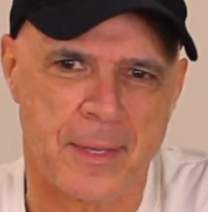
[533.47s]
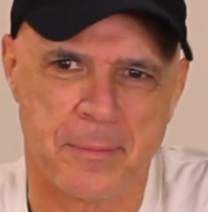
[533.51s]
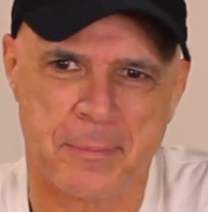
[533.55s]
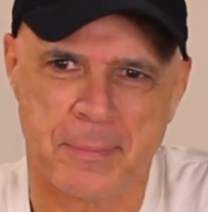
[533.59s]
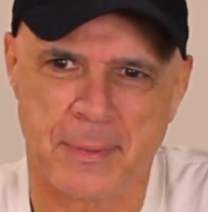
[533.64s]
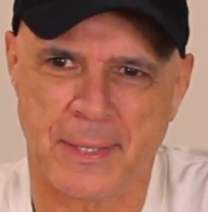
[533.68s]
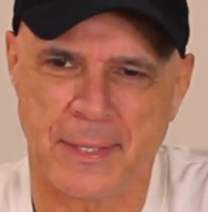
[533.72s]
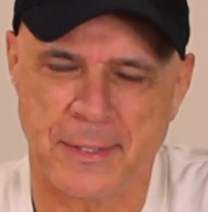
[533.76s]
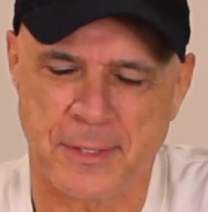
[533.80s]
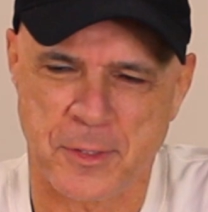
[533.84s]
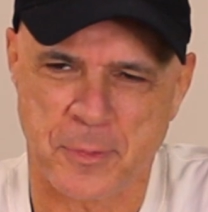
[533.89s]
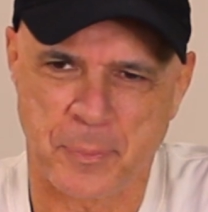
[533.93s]

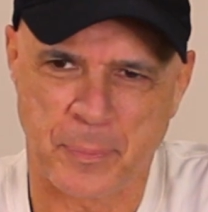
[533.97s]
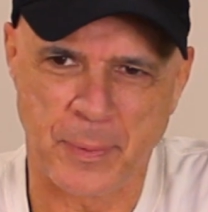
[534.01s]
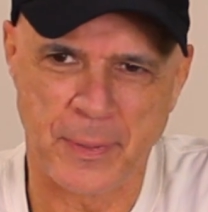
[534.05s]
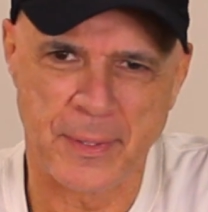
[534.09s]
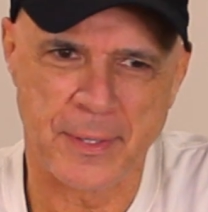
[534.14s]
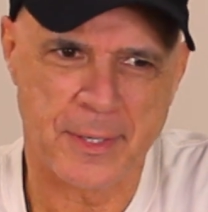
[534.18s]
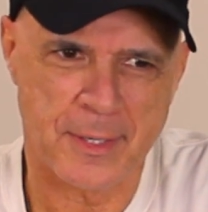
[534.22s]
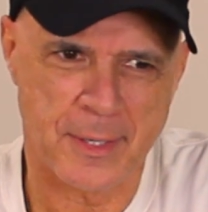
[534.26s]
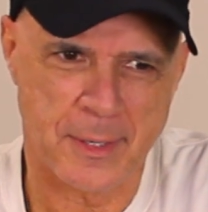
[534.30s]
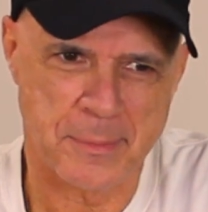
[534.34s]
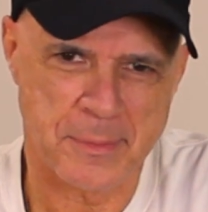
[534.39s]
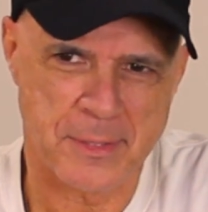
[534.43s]
but then
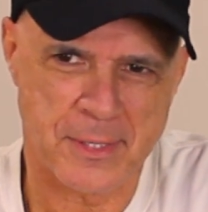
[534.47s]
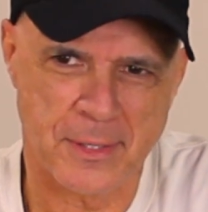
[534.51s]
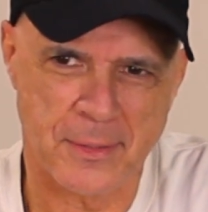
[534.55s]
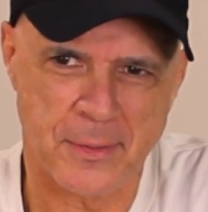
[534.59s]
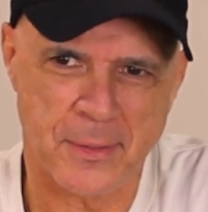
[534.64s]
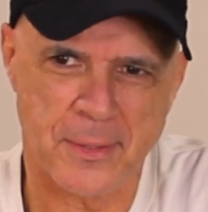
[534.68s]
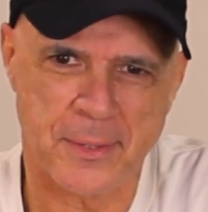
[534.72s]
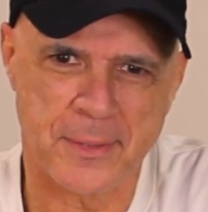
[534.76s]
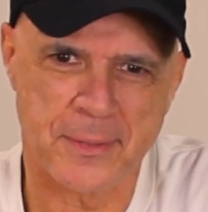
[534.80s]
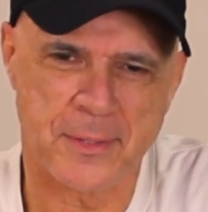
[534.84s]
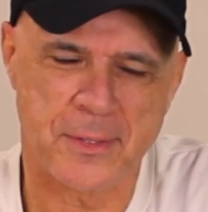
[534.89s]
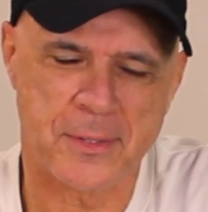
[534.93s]
spring comes
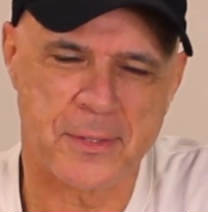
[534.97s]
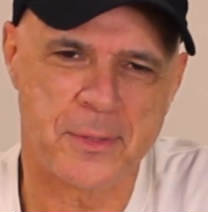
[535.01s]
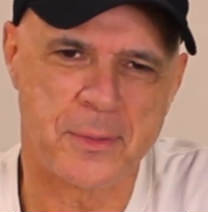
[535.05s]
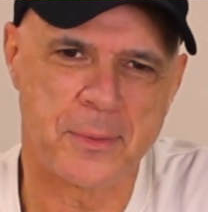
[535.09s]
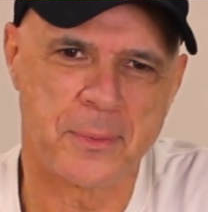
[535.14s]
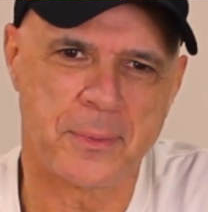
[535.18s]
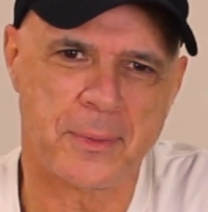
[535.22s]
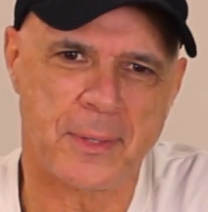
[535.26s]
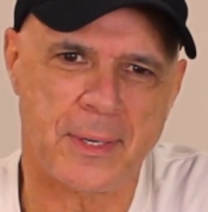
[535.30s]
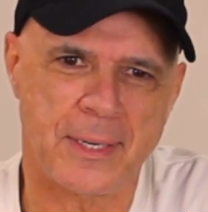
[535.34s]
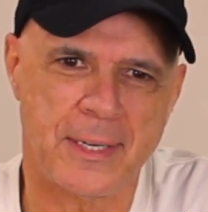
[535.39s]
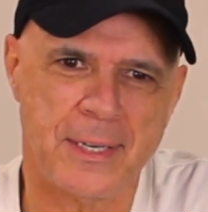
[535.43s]
along, there's
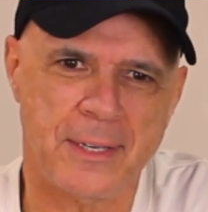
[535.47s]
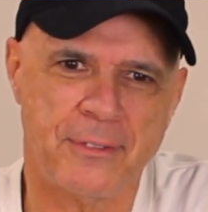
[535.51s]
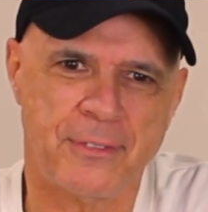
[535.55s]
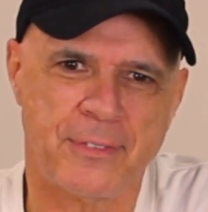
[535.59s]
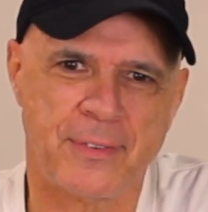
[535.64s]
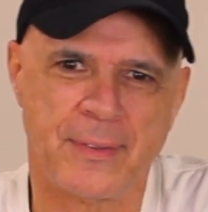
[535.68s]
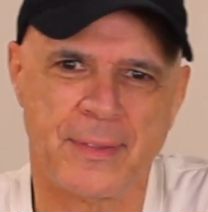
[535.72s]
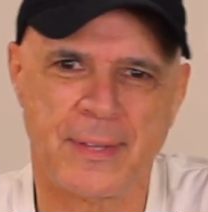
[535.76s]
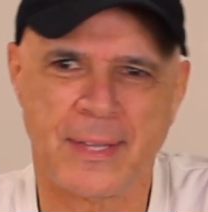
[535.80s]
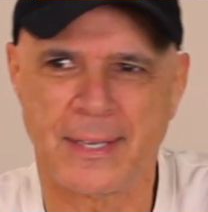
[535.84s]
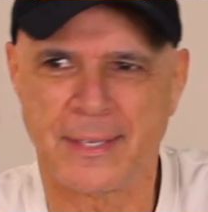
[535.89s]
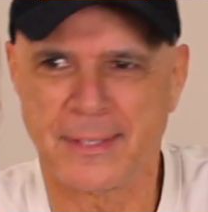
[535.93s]
new life,
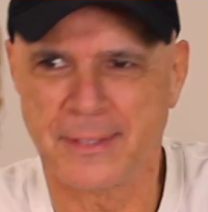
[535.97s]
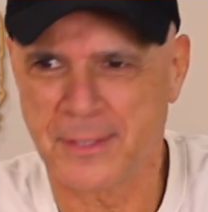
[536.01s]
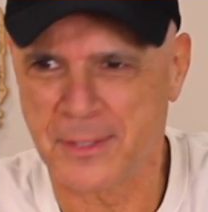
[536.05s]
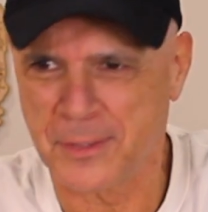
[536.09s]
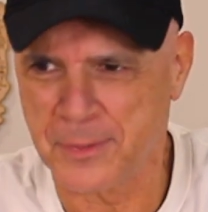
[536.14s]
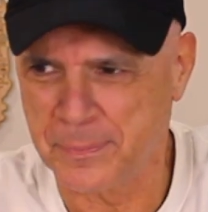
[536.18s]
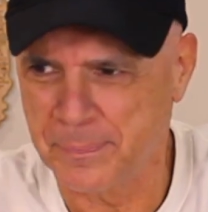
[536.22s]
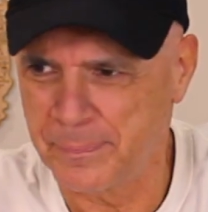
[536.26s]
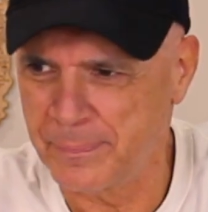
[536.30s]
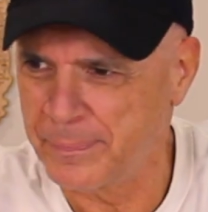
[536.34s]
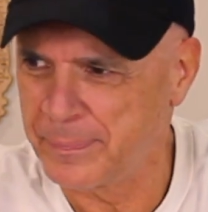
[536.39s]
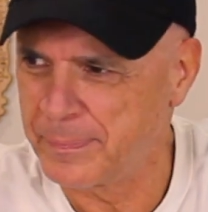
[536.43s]
and then
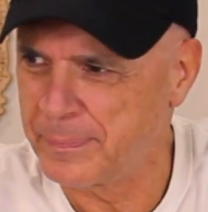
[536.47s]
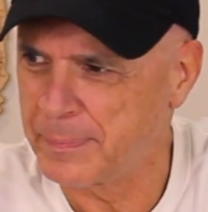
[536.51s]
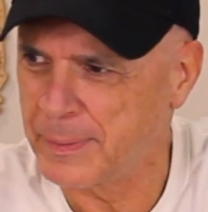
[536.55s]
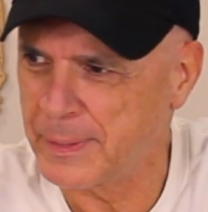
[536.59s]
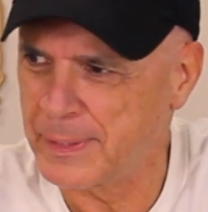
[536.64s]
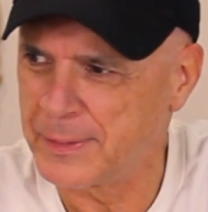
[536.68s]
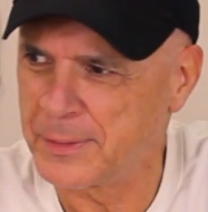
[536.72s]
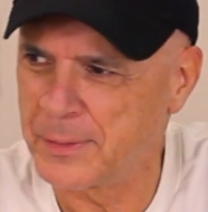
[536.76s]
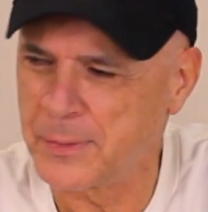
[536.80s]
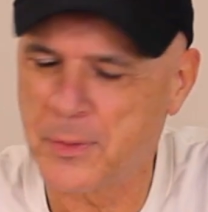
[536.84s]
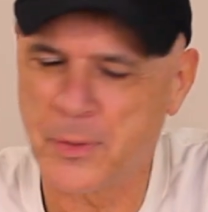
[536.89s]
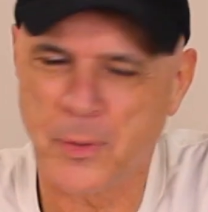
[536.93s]
the
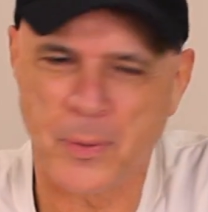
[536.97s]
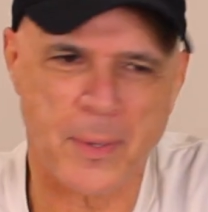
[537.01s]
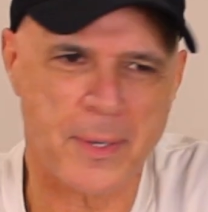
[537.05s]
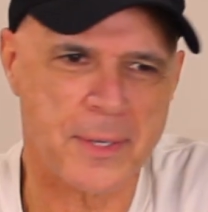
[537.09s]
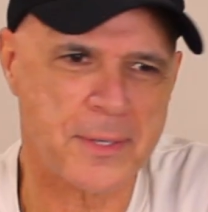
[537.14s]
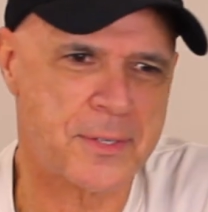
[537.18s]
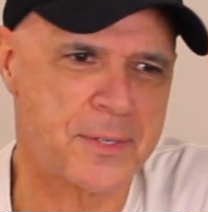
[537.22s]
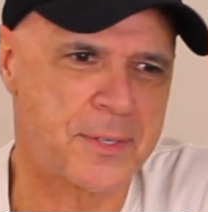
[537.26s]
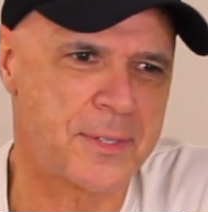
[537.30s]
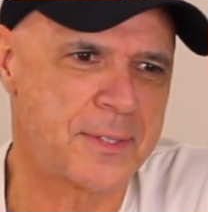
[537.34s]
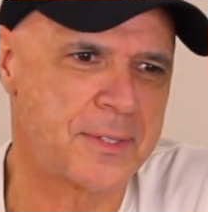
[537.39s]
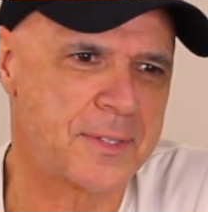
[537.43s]
new
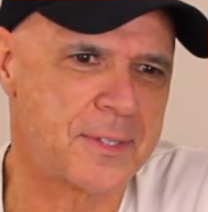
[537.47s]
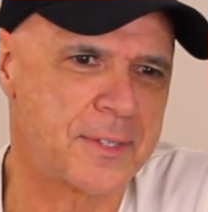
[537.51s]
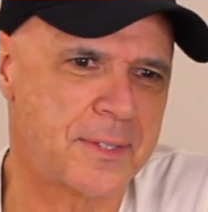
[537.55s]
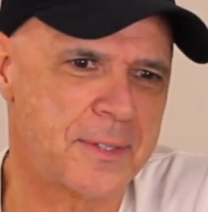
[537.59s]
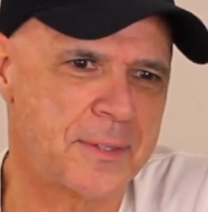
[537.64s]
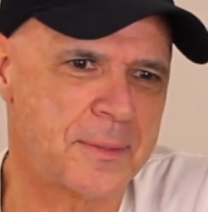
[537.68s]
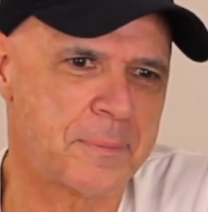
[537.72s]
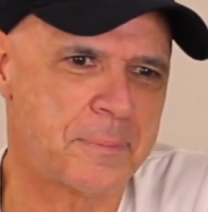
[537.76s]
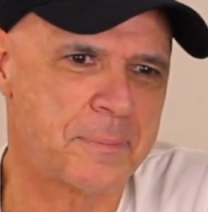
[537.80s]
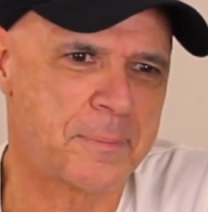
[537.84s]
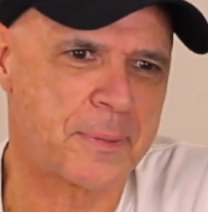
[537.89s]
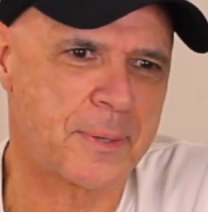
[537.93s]
questions
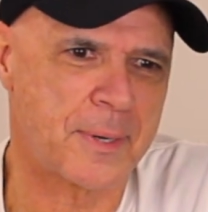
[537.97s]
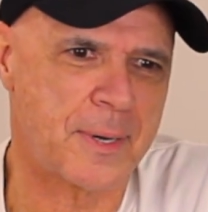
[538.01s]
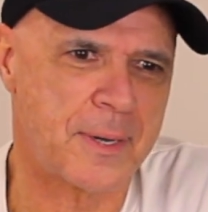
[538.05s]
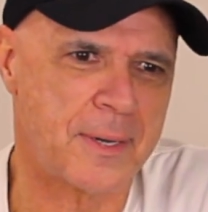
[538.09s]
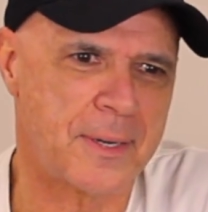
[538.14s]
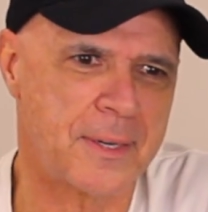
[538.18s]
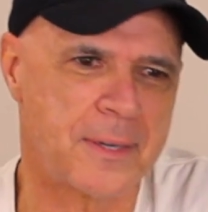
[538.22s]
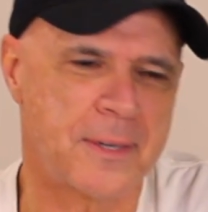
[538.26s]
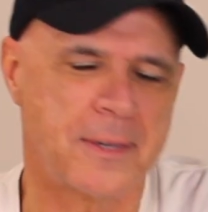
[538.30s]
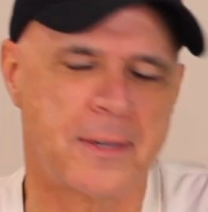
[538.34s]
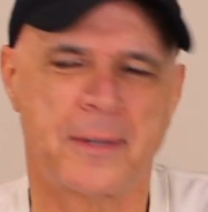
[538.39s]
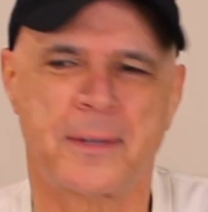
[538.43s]

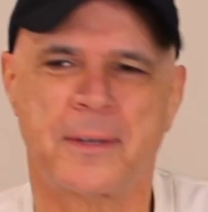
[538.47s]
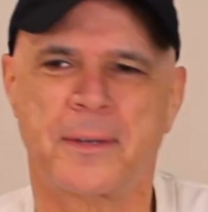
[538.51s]
crop